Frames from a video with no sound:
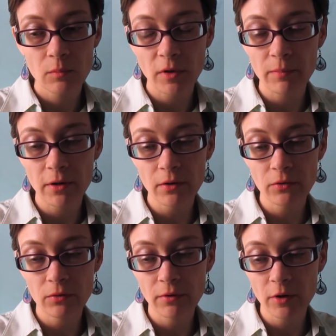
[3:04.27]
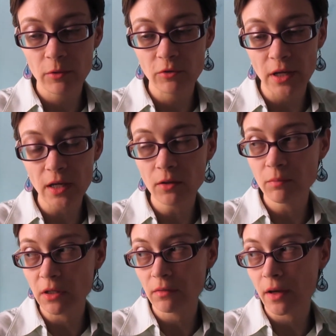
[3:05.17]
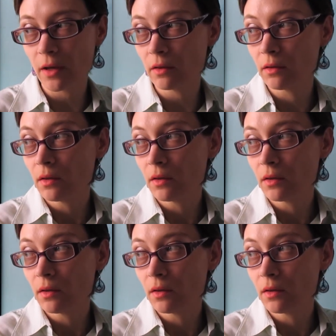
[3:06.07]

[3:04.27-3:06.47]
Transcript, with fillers: my parents have very much hated me in that.